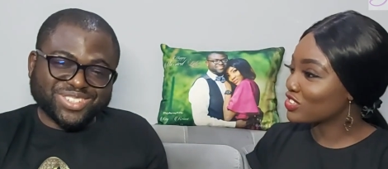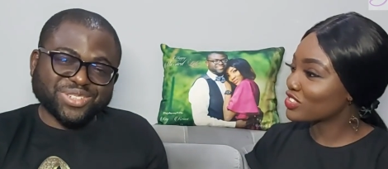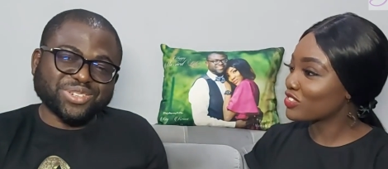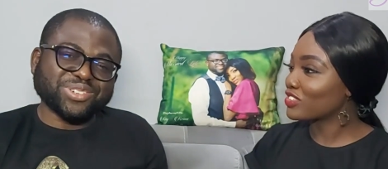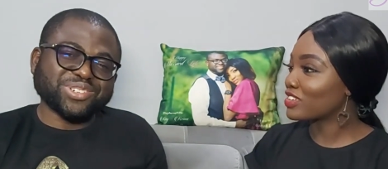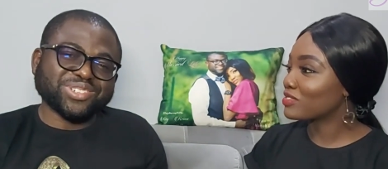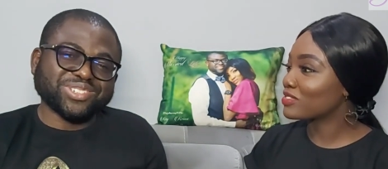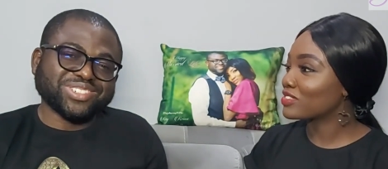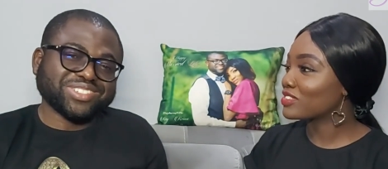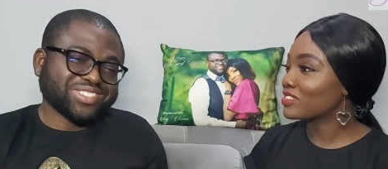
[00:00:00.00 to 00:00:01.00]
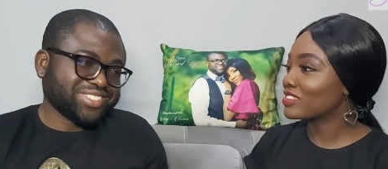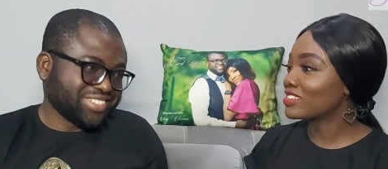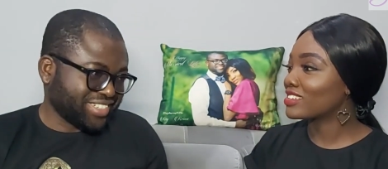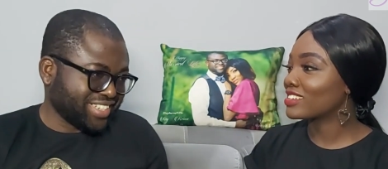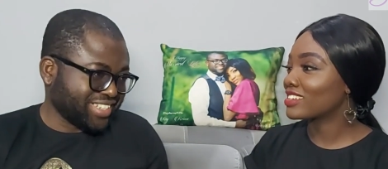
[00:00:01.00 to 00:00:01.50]
Speaker 1: so,
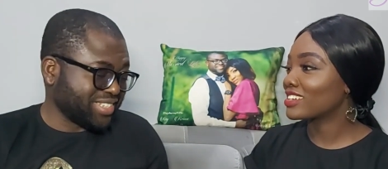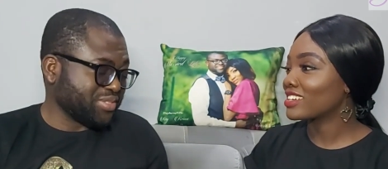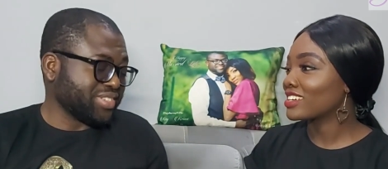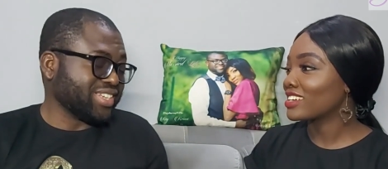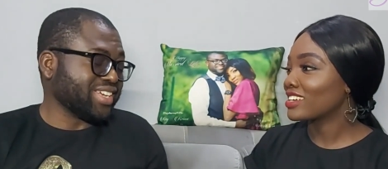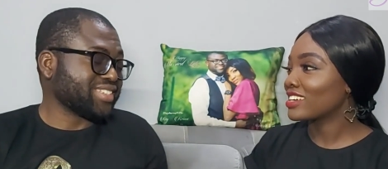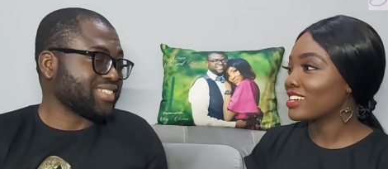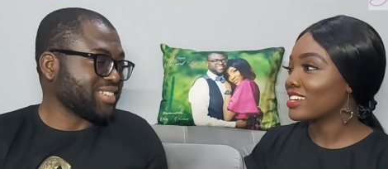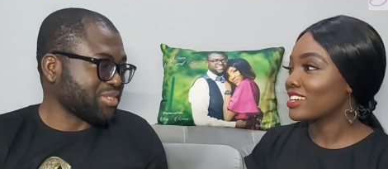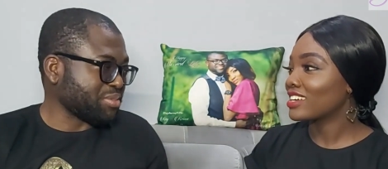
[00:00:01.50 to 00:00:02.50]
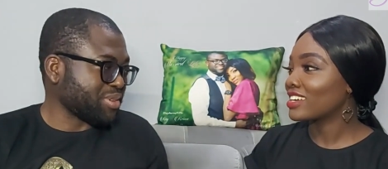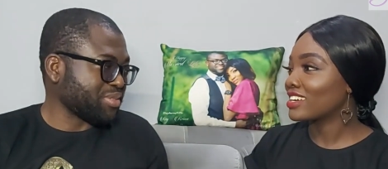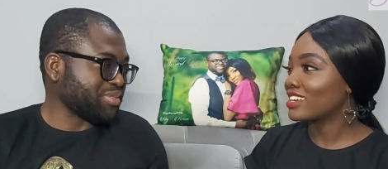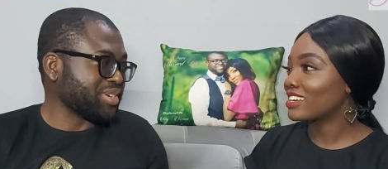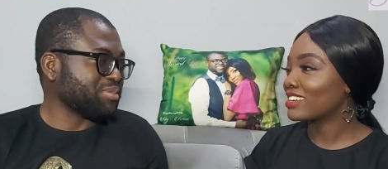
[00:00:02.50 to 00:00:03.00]
okay, let's give you the last one. What's my
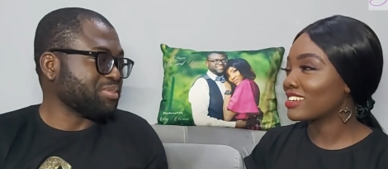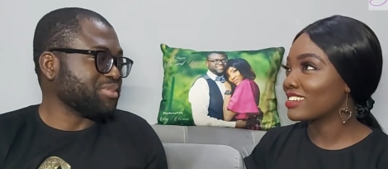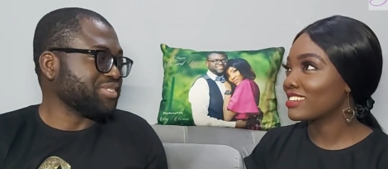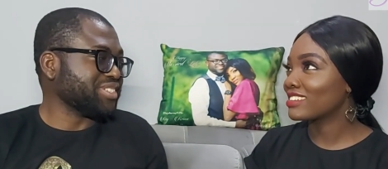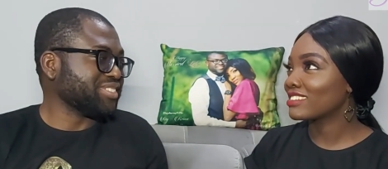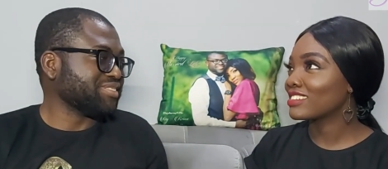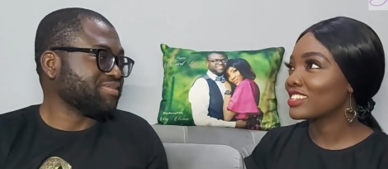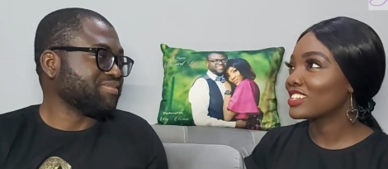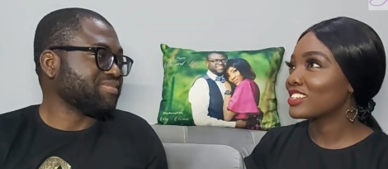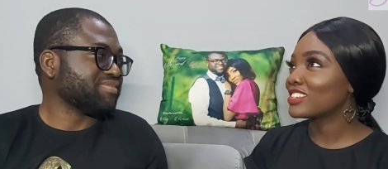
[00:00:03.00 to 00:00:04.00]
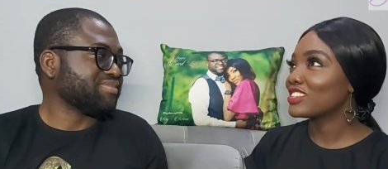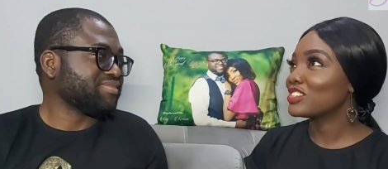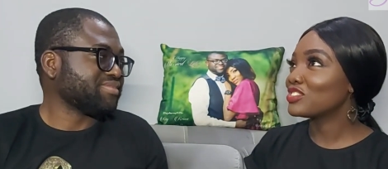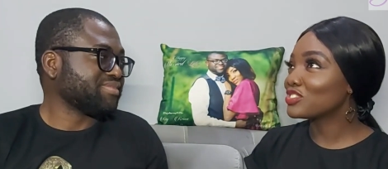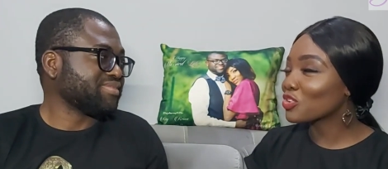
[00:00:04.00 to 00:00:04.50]
favorite movie?
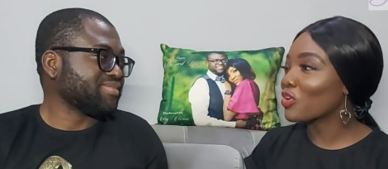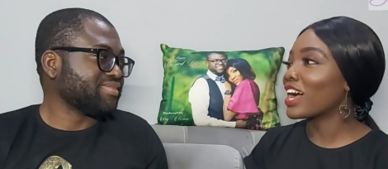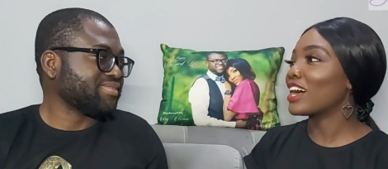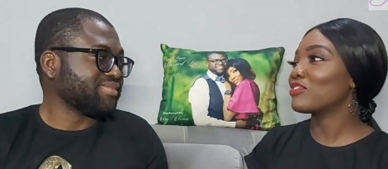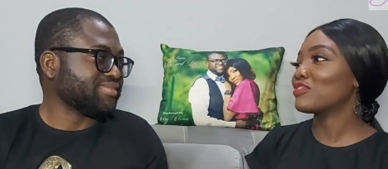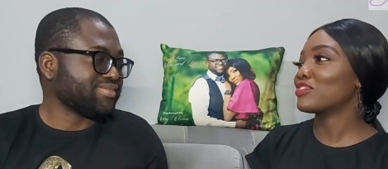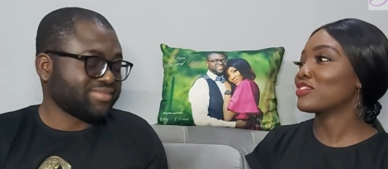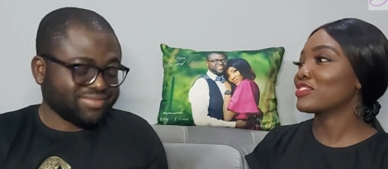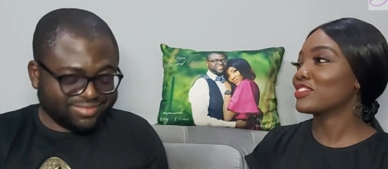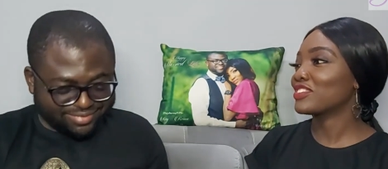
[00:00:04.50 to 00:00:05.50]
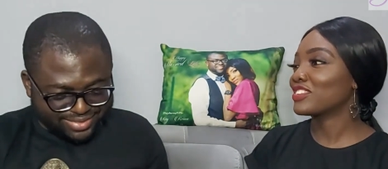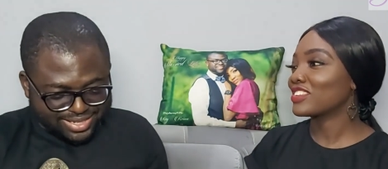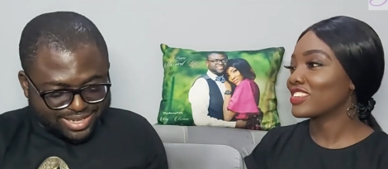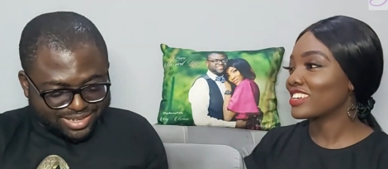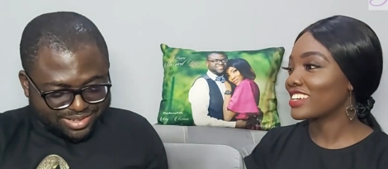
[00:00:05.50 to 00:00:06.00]
Speaker 2: you don't have.
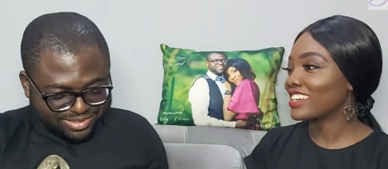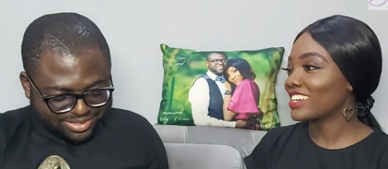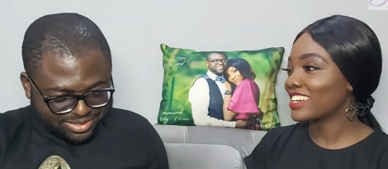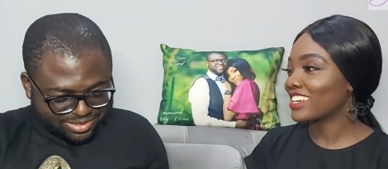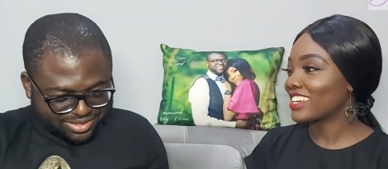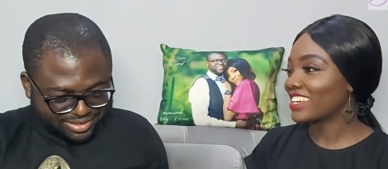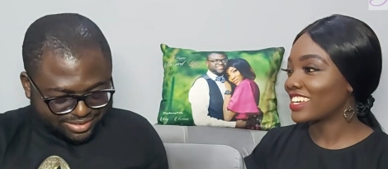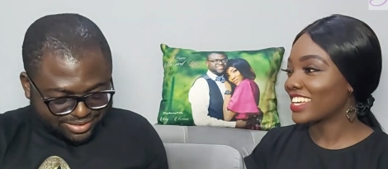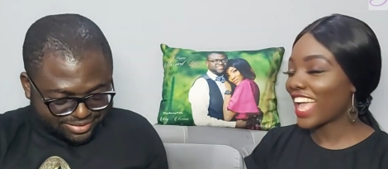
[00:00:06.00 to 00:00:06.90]
Speaker 1: Okay, correct.